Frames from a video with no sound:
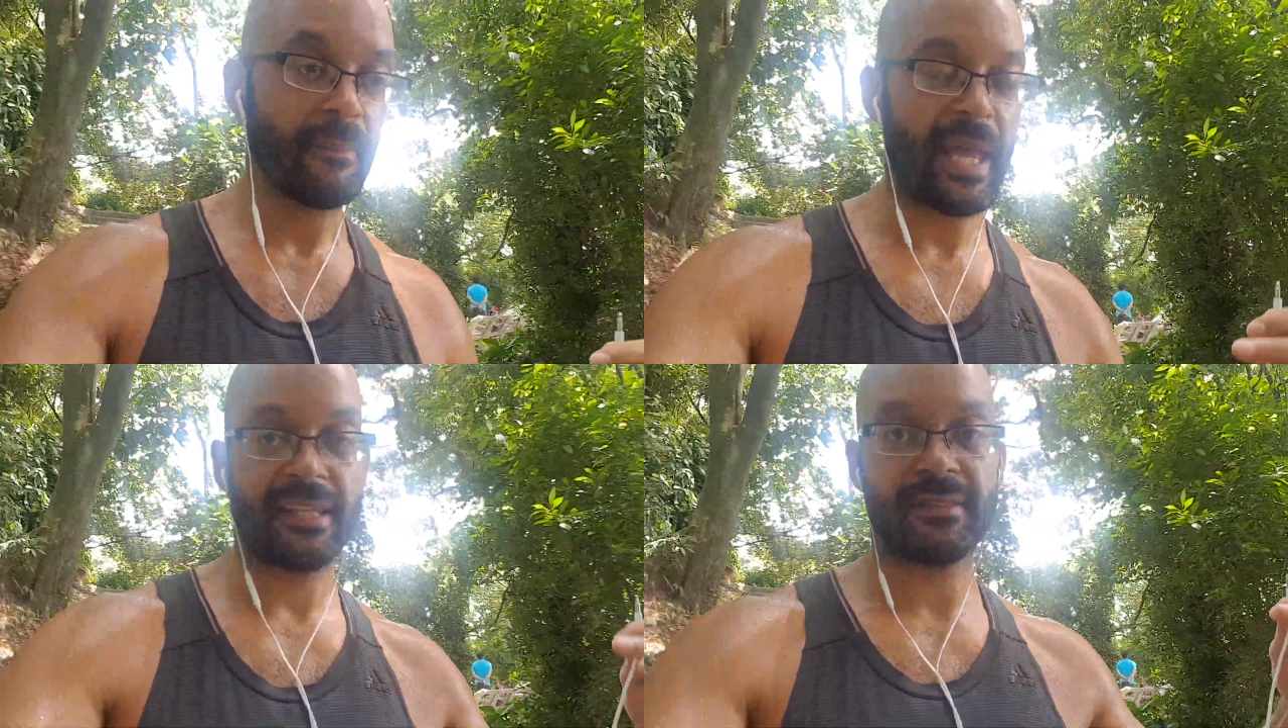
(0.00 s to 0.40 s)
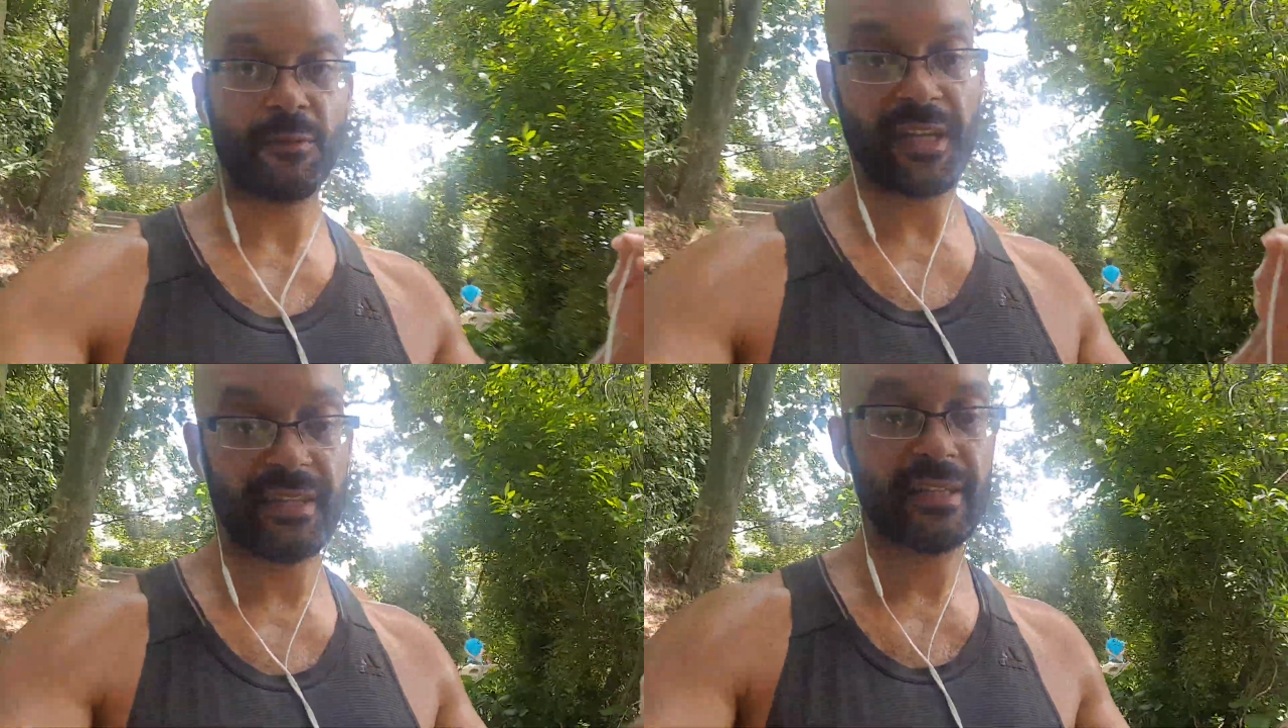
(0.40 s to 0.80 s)
passed
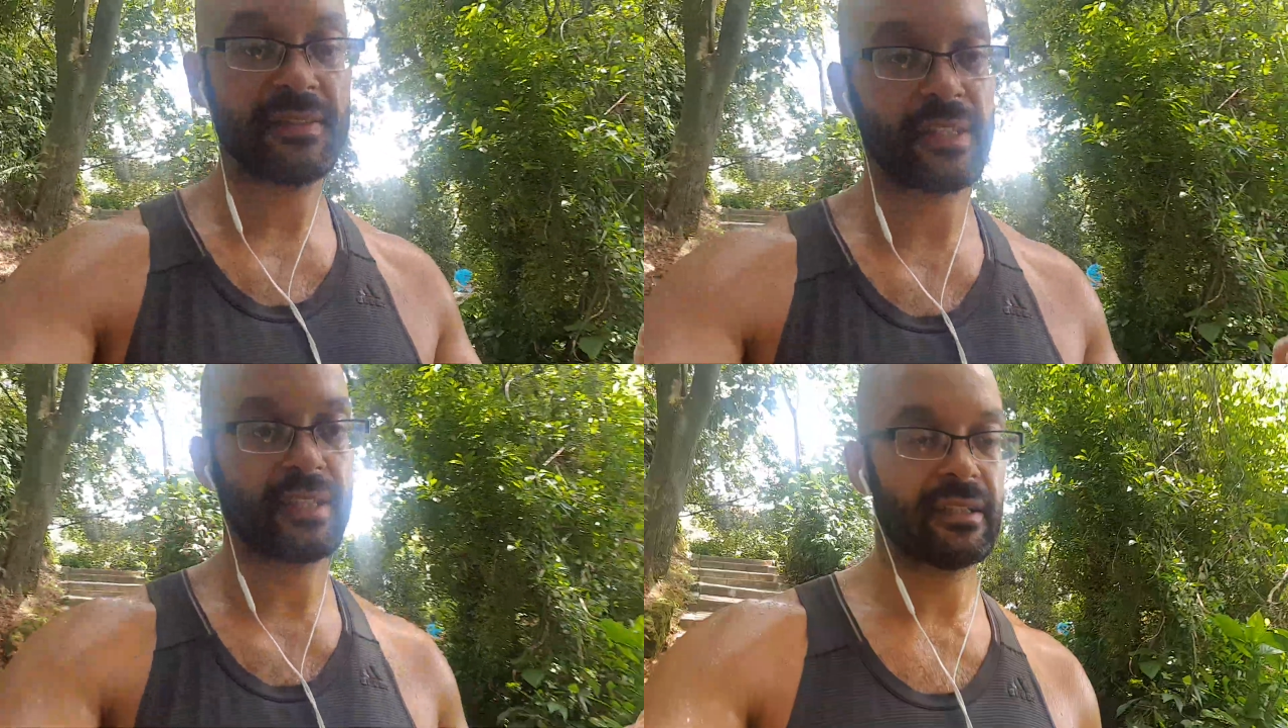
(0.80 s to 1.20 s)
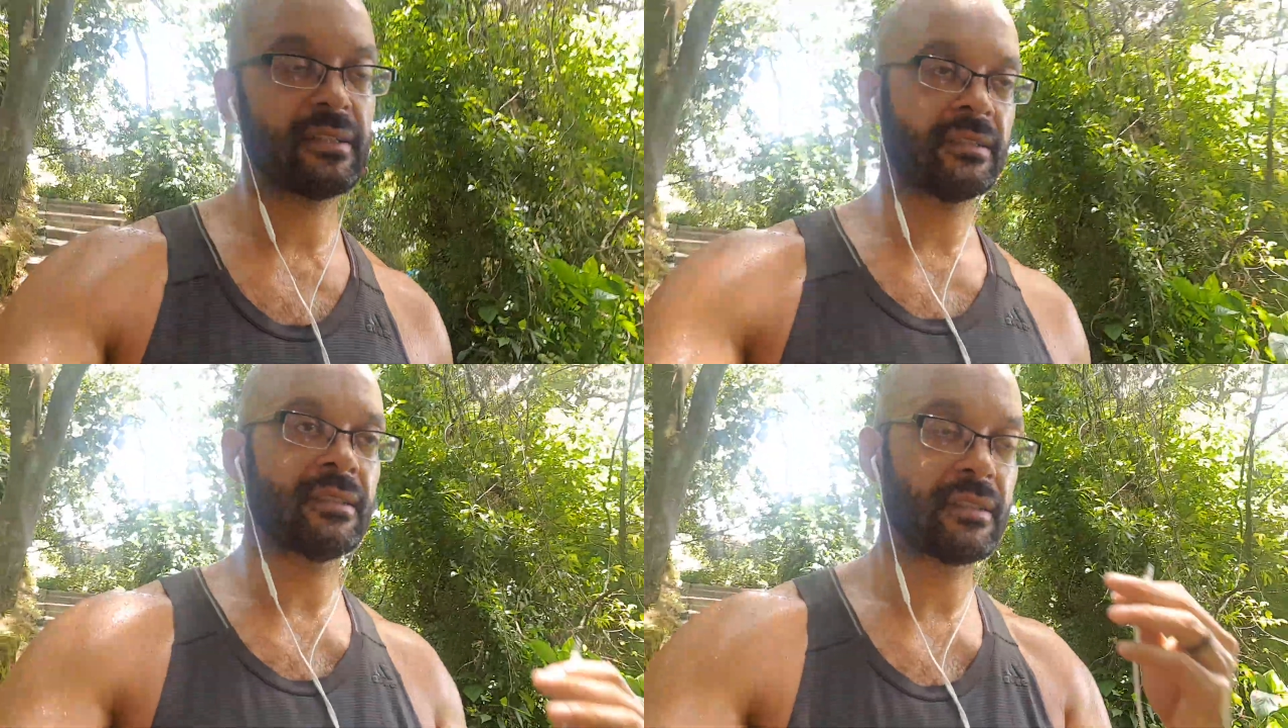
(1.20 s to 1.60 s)
away this
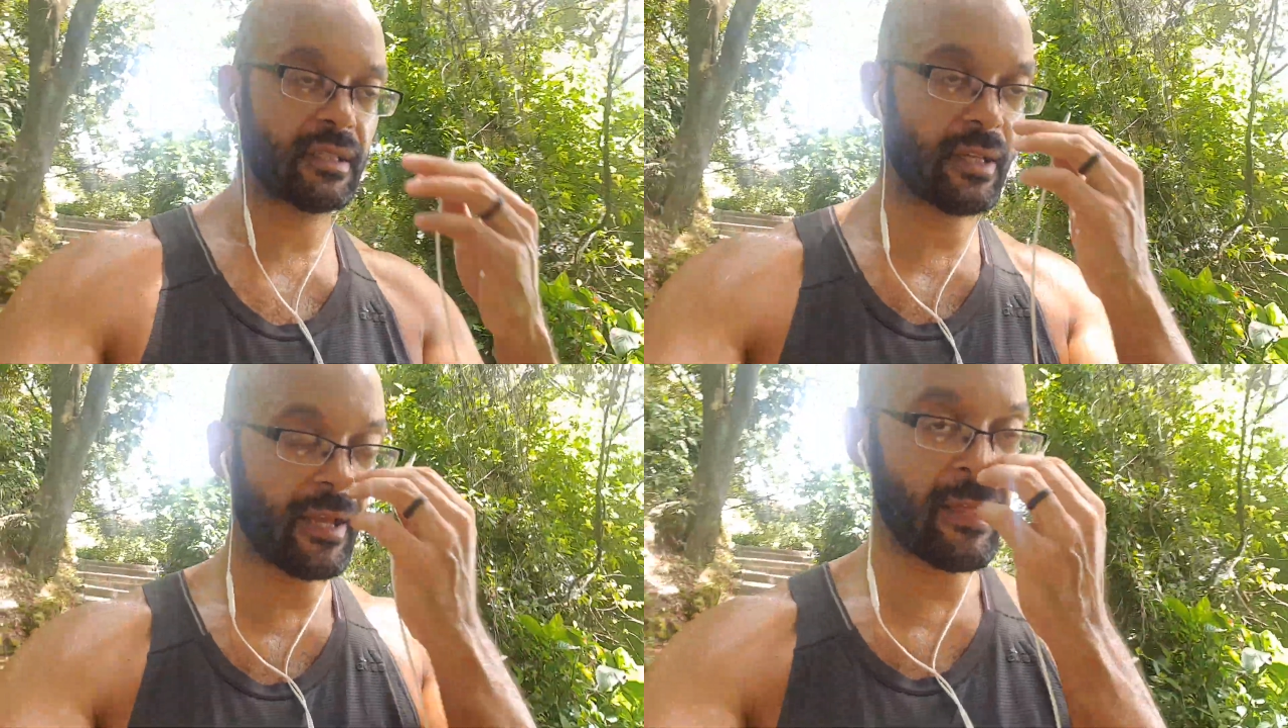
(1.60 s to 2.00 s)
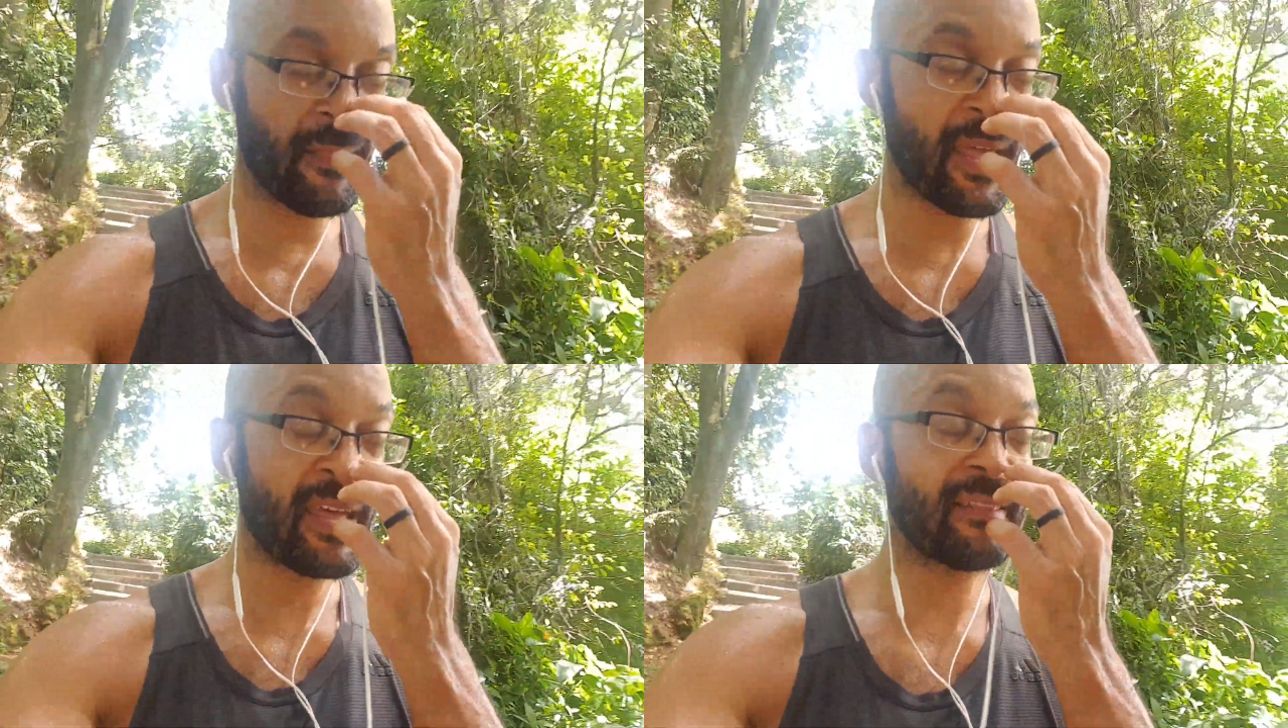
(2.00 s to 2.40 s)
year,
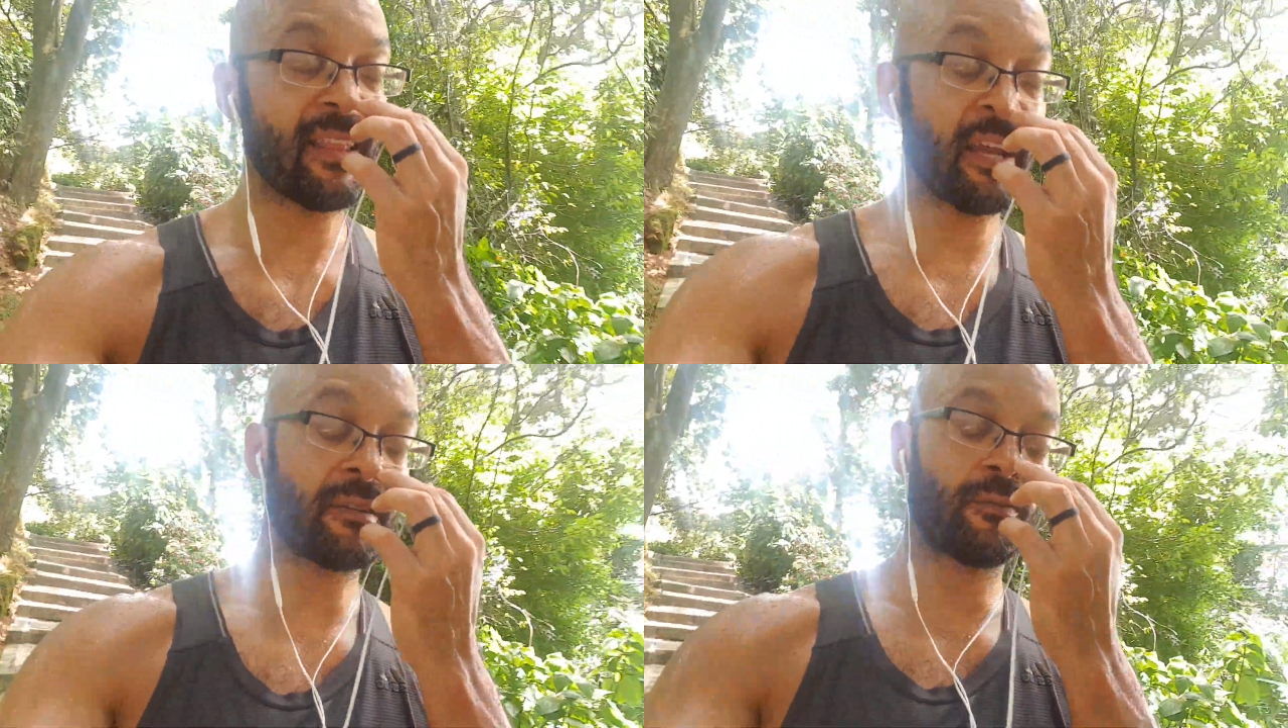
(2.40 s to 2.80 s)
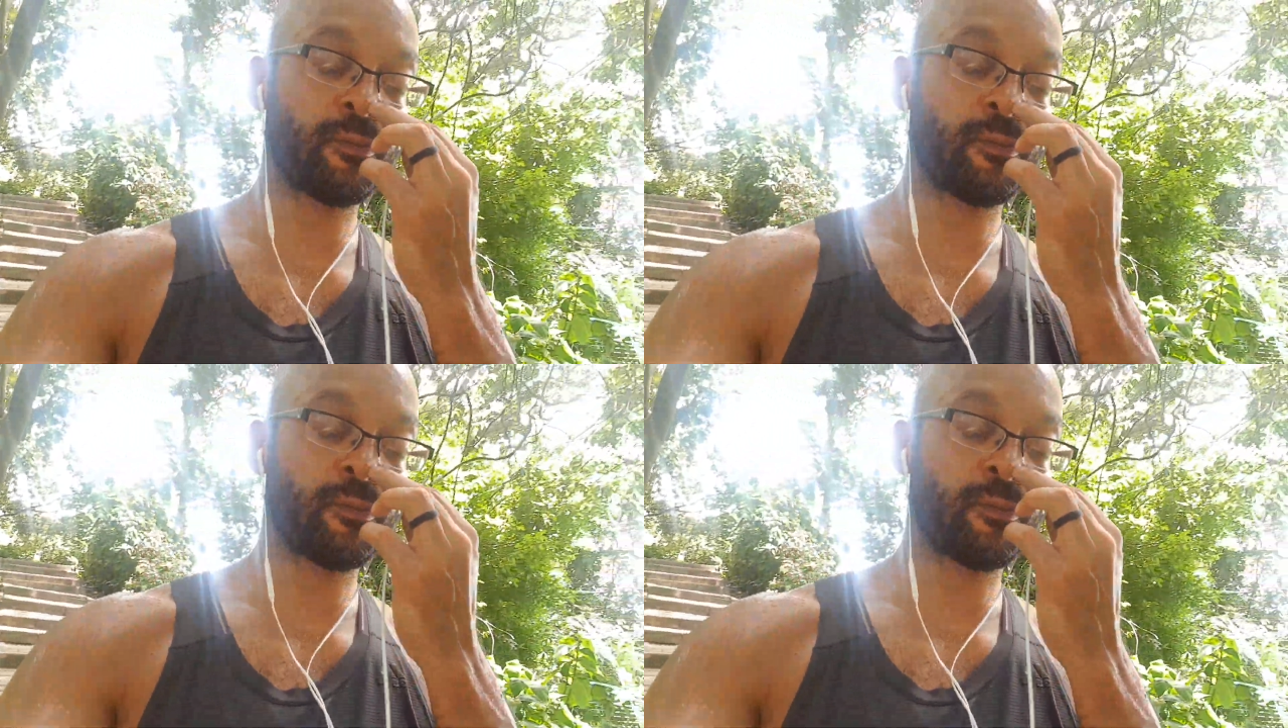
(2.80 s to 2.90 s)
and that like